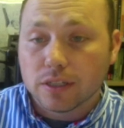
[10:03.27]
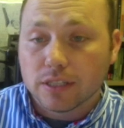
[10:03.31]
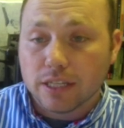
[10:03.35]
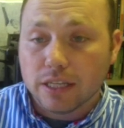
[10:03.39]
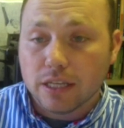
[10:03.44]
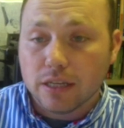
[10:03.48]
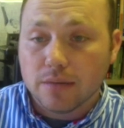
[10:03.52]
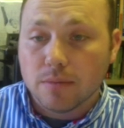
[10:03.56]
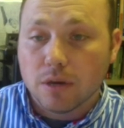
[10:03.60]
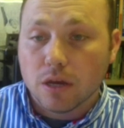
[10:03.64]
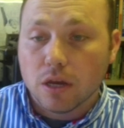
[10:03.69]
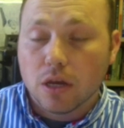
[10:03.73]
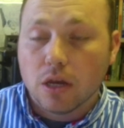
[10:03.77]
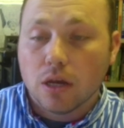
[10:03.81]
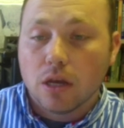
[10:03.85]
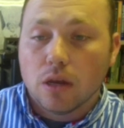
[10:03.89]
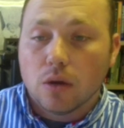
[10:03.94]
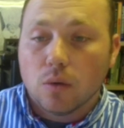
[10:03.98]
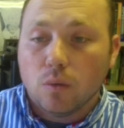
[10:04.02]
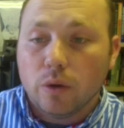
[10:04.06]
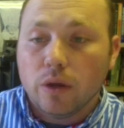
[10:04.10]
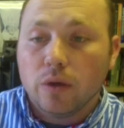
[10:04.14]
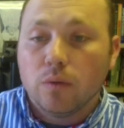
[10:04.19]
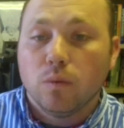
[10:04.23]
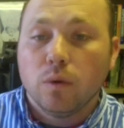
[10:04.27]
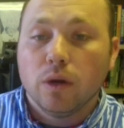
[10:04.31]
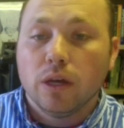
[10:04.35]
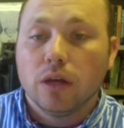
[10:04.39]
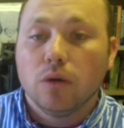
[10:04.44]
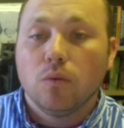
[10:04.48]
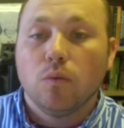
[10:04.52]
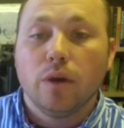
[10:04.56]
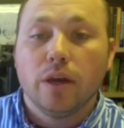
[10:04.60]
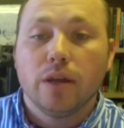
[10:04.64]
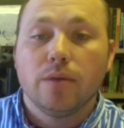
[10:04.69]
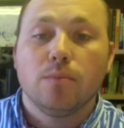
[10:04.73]
team, we
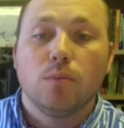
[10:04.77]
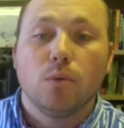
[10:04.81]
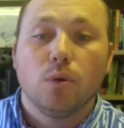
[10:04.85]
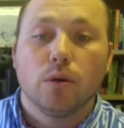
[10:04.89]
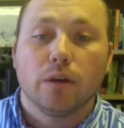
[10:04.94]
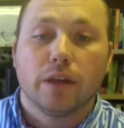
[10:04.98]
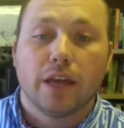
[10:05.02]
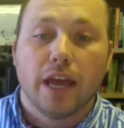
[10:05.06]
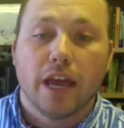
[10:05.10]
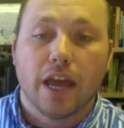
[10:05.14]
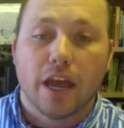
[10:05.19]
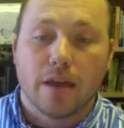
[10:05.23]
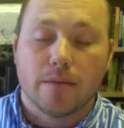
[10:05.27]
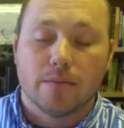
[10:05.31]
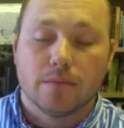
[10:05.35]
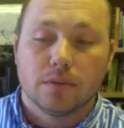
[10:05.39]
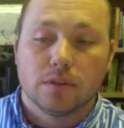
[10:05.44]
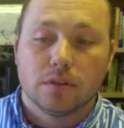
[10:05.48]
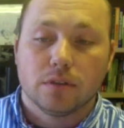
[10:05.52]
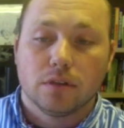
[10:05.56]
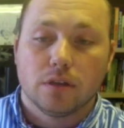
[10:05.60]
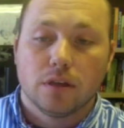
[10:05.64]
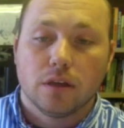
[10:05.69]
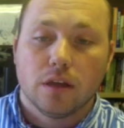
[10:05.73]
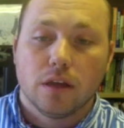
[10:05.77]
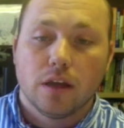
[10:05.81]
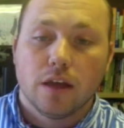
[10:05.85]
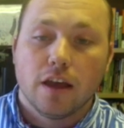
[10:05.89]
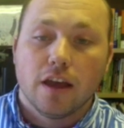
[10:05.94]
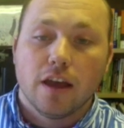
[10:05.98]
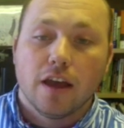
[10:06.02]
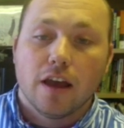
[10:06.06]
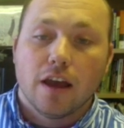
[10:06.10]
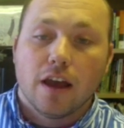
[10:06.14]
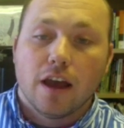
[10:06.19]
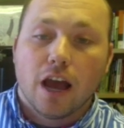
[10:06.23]
will win more games.
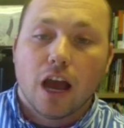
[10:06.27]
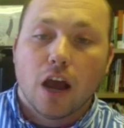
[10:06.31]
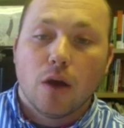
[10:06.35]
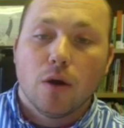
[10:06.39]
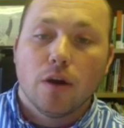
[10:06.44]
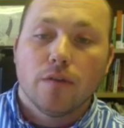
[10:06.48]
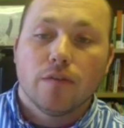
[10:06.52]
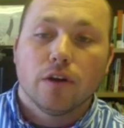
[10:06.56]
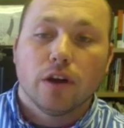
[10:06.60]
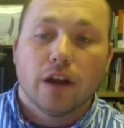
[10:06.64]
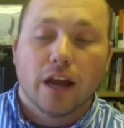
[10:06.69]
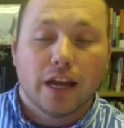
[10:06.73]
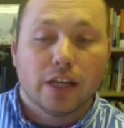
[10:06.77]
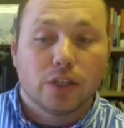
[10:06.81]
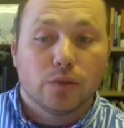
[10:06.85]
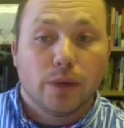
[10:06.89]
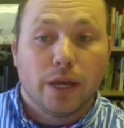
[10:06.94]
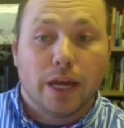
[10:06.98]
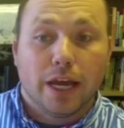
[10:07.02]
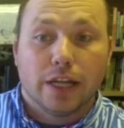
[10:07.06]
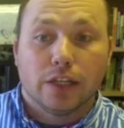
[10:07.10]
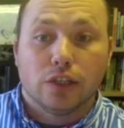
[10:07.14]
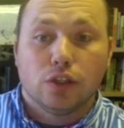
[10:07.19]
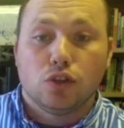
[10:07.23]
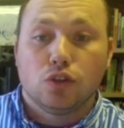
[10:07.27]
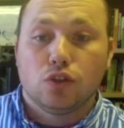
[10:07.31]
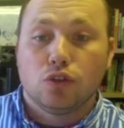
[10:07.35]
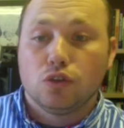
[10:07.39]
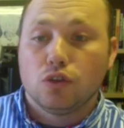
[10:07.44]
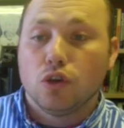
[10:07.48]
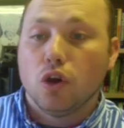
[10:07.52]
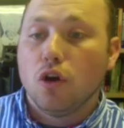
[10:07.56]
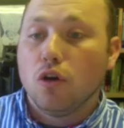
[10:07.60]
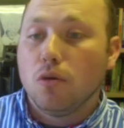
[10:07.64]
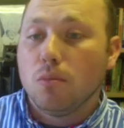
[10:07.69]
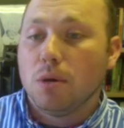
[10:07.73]
However, as we add
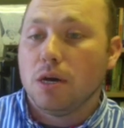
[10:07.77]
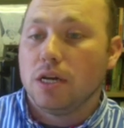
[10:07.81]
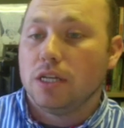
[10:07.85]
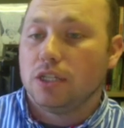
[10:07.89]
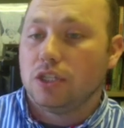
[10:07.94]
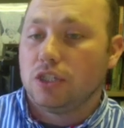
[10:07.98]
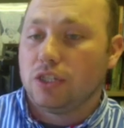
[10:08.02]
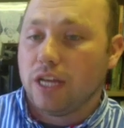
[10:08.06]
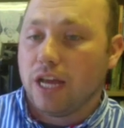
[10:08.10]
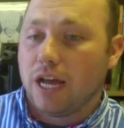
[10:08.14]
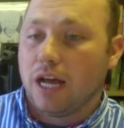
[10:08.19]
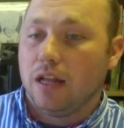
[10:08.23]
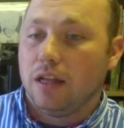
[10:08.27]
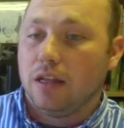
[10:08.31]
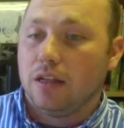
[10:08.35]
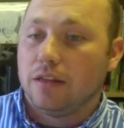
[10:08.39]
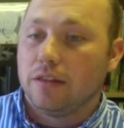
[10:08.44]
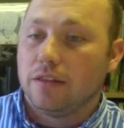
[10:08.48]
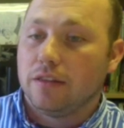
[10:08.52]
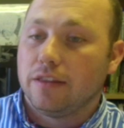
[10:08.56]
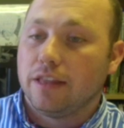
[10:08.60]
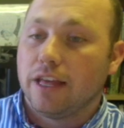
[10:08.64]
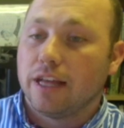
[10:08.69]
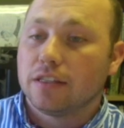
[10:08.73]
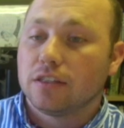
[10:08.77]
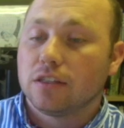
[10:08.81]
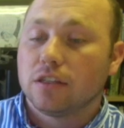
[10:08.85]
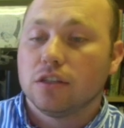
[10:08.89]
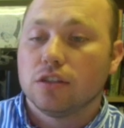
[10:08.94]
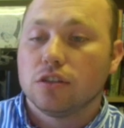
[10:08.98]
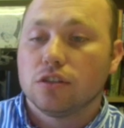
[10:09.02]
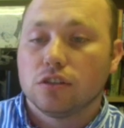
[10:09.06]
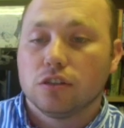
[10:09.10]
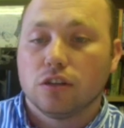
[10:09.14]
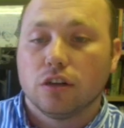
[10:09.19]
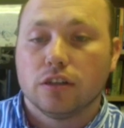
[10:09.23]
so much talent, that's going
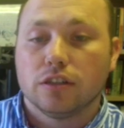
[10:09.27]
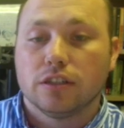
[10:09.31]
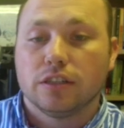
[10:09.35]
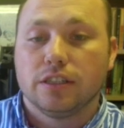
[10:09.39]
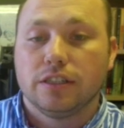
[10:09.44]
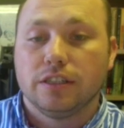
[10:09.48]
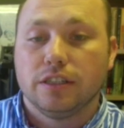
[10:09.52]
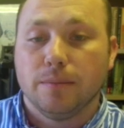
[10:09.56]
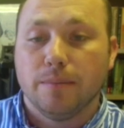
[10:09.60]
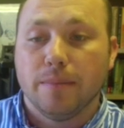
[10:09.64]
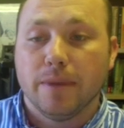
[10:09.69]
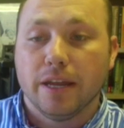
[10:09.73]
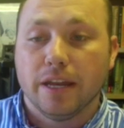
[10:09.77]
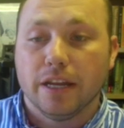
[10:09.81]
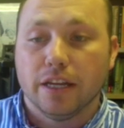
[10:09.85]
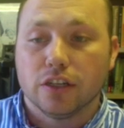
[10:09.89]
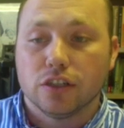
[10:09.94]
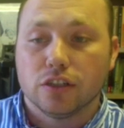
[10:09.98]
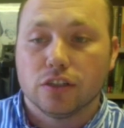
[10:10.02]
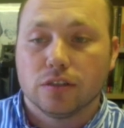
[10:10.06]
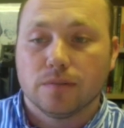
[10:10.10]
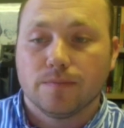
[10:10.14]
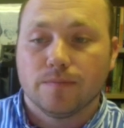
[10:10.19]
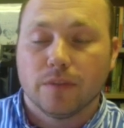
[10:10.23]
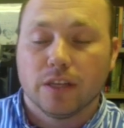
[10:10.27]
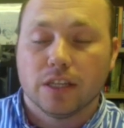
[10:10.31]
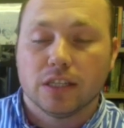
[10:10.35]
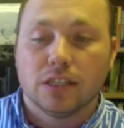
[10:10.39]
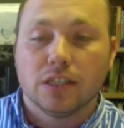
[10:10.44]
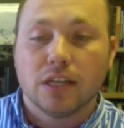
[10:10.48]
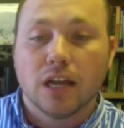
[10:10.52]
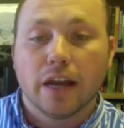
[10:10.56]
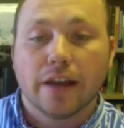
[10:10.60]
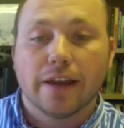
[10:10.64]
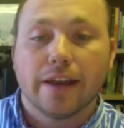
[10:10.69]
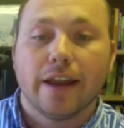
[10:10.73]
to start to diminish. It's
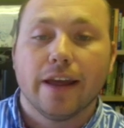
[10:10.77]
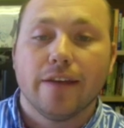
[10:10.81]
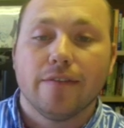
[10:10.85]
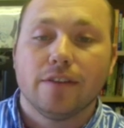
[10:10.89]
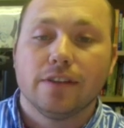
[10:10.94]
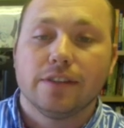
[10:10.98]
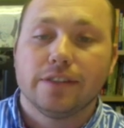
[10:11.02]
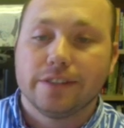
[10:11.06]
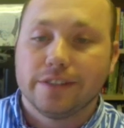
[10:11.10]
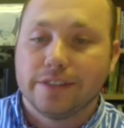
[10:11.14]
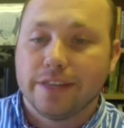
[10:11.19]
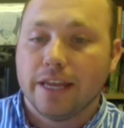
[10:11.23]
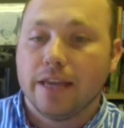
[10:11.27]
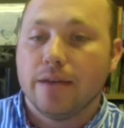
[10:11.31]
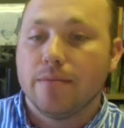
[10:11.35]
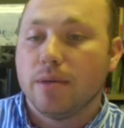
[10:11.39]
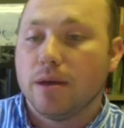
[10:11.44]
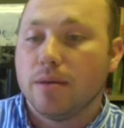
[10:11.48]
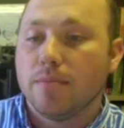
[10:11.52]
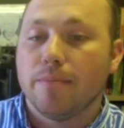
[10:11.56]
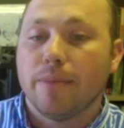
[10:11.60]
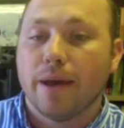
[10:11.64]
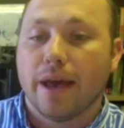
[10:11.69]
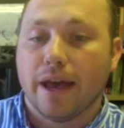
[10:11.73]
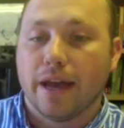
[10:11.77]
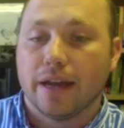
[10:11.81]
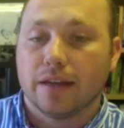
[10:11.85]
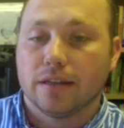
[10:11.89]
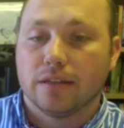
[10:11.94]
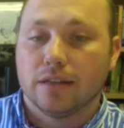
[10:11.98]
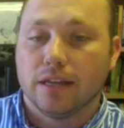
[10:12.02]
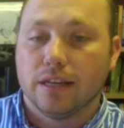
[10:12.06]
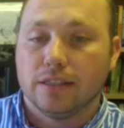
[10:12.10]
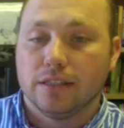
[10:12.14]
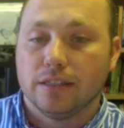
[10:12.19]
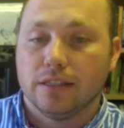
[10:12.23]
not going to have the same
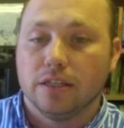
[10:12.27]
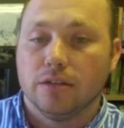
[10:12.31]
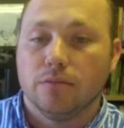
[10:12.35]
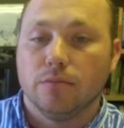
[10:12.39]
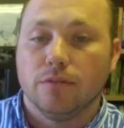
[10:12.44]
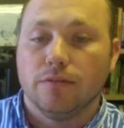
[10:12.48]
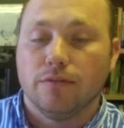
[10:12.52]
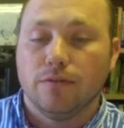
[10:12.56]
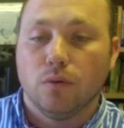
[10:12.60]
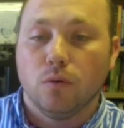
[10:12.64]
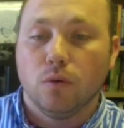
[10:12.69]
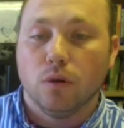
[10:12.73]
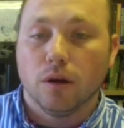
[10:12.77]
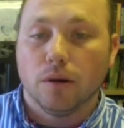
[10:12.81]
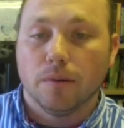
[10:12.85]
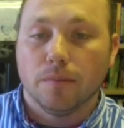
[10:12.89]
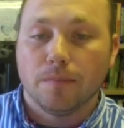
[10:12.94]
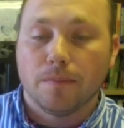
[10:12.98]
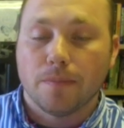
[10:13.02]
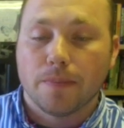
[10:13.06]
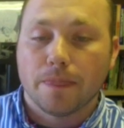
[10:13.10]
impact as it did before